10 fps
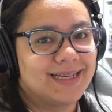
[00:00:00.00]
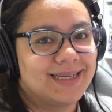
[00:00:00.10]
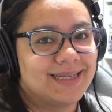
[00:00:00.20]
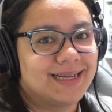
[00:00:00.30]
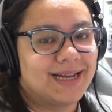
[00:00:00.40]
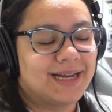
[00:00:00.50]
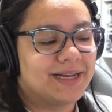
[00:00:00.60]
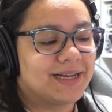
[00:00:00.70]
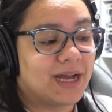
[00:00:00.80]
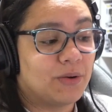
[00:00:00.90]

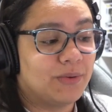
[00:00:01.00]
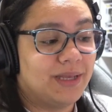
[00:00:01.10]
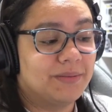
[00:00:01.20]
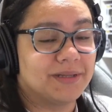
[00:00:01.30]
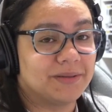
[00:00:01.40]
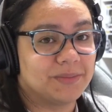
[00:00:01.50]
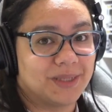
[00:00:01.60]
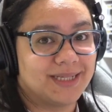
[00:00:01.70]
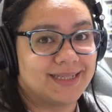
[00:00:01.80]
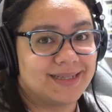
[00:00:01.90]
how evil it
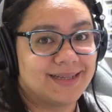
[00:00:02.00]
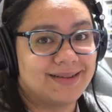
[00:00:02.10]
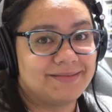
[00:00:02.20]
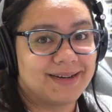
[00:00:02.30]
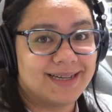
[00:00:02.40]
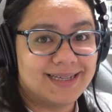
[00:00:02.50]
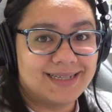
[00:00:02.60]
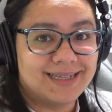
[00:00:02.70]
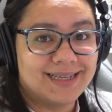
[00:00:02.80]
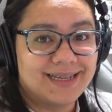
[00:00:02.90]
was, right?
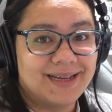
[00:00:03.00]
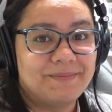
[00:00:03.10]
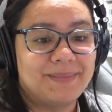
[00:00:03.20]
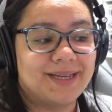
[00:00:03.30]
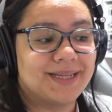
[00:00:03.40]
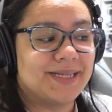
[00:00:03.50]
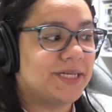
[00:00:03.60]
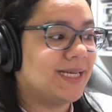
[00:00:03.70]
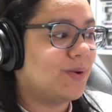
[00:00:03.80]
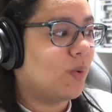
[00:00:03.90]
Because
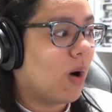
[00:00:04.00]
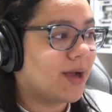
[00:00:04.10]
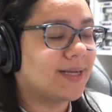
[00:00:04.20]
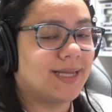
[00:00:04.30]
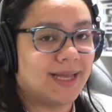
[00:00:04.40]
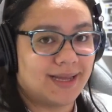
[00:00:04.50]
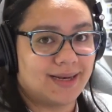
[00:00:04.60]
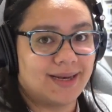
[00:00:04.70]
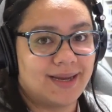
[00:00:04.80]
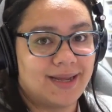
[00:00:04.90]
she walked
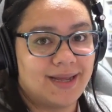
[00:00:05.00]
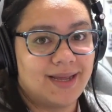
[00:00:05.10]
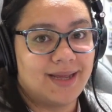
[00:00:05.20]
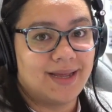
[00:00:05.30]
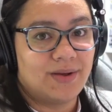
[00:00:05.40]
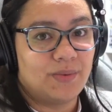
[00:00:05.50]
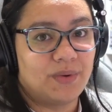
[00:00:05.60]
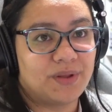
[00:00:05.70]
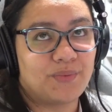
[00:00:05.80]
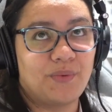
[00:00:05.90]
in
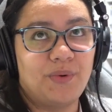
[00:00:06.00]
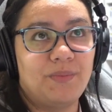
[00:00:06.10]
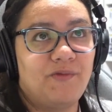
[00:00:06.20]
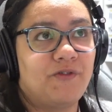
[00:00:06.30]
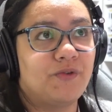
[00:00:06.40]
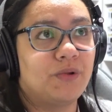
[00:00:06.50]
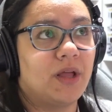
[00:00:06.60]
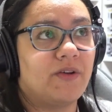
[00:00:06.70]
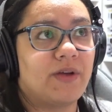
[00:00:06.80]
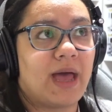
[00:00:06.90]
with a room full
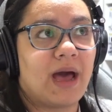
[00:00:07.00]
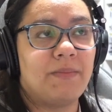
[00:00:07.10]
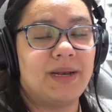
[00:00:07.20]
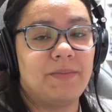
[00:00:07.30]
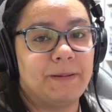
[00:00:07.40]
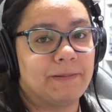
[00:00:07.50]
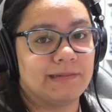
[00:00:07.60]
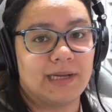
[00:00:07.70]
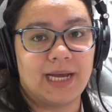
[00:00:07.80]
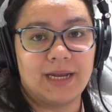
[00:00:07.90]
of how many
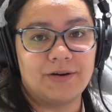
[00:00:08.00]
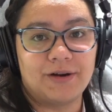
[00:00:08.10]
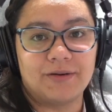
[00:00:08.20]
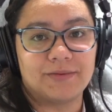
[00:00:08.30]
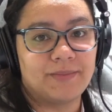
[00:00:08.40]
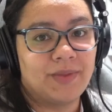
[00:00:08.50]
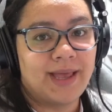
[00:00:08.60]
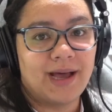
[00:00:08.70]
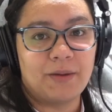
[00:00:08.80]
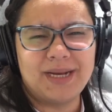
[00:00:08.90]
people? I don't know.
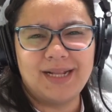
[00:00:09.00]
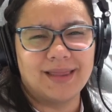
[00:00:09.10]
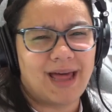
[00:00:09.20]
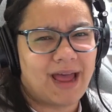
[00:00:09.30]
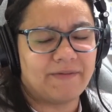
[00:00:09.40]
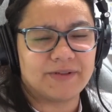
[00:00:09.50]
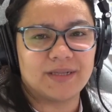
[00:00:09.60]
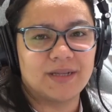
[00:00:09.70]
How many lives,